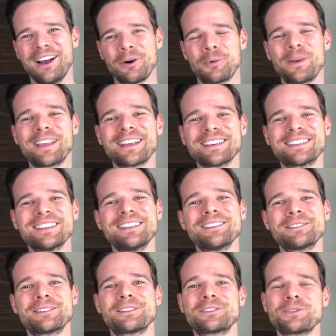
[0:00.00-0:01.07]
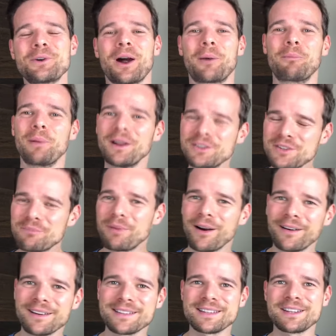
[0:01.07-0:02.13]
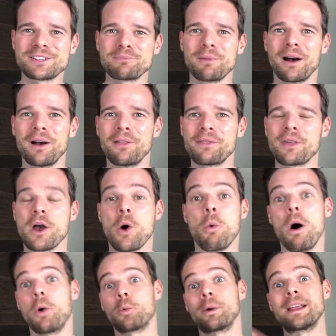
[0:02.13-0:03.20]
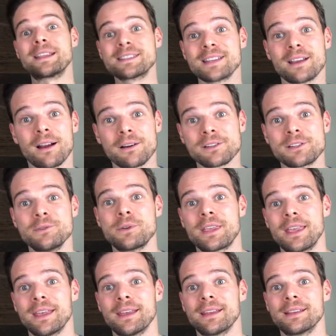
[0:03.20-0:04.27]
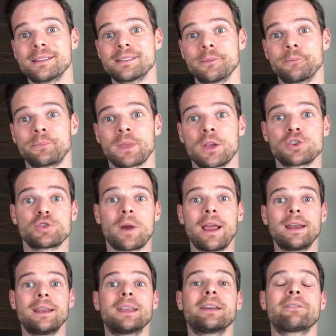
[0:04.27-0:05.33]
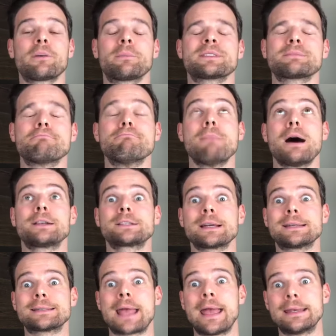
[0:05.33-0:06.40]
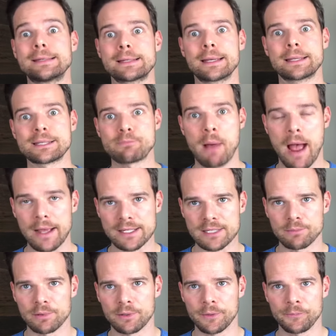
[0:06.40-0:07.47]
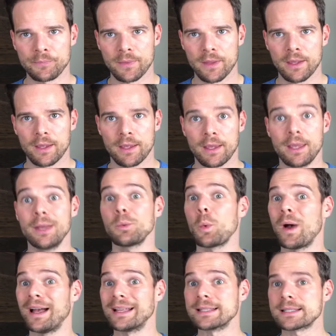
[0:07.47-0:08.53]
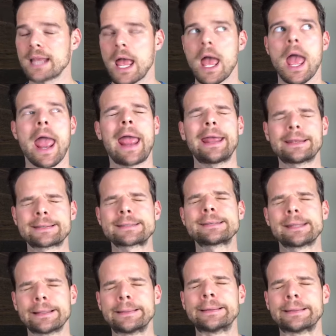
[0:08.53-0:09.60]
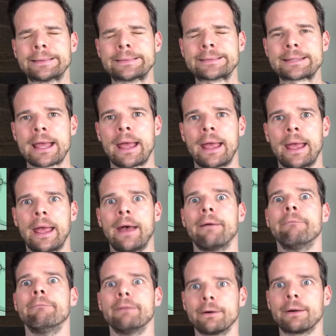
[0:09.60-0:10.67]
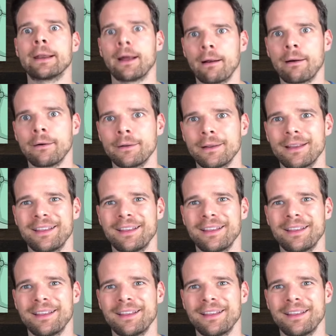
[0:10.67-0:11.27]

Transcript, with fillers: We continued to do our budget parties each month while raising our two kids and trying to give them as much attention as possible. It was, and still is, very hard.